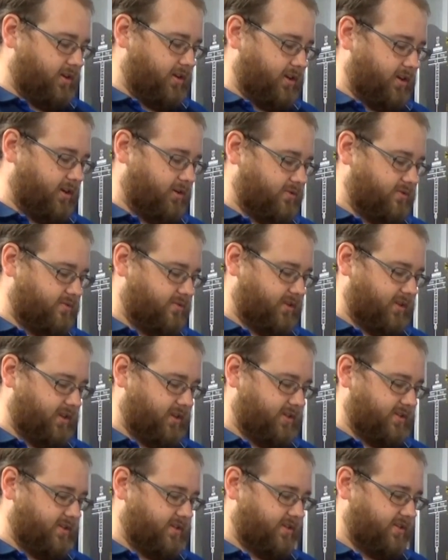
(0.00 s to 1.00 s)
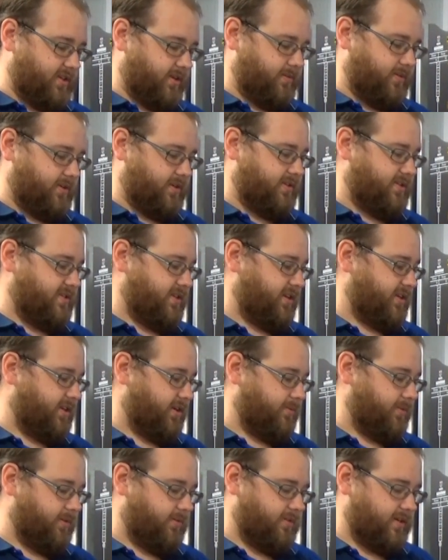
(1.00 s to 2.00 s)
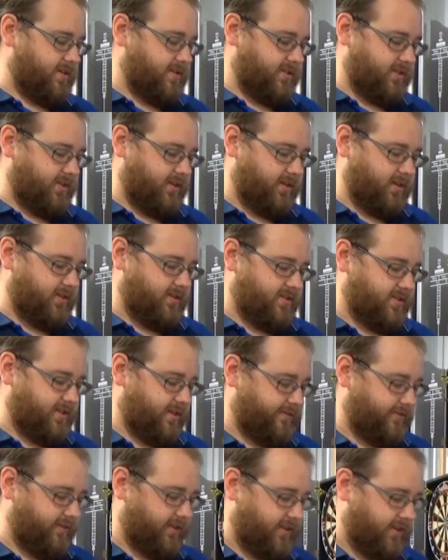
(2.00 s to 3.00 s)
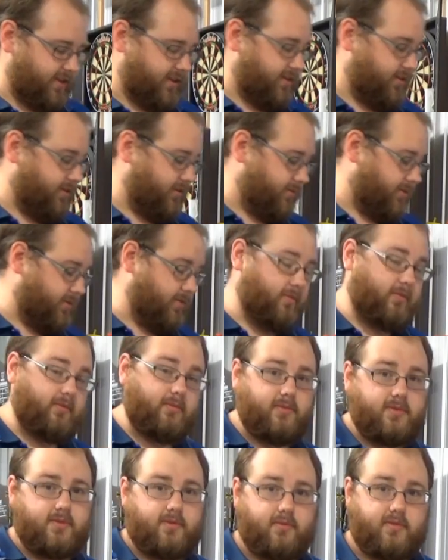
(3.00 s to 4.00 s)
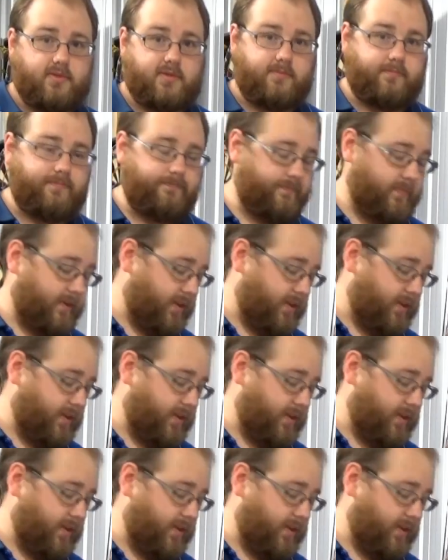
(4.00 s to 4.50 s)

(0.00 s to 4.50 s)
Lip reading: I was really into WCW wrestling and stuff like that and knew what order was awesome.